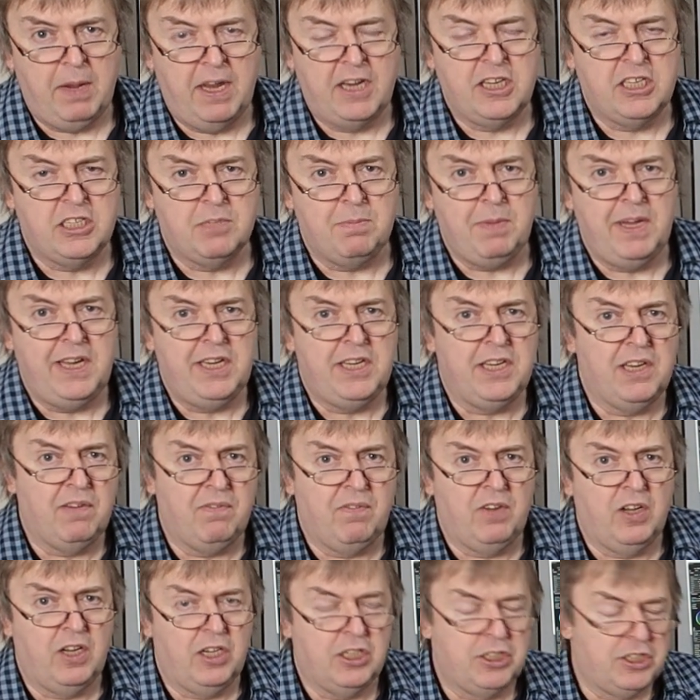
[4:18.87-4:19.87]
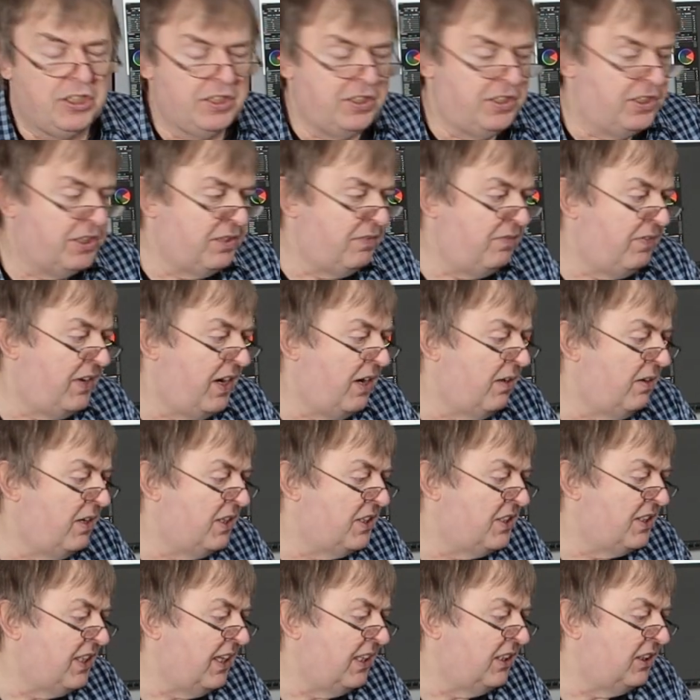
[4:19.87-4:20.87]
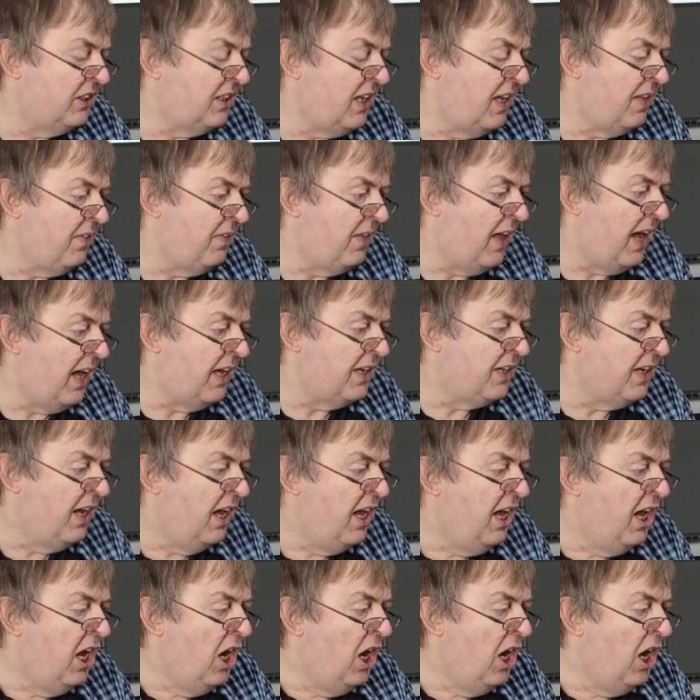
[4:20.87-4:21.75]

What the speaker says: intermediate versions and various things like that.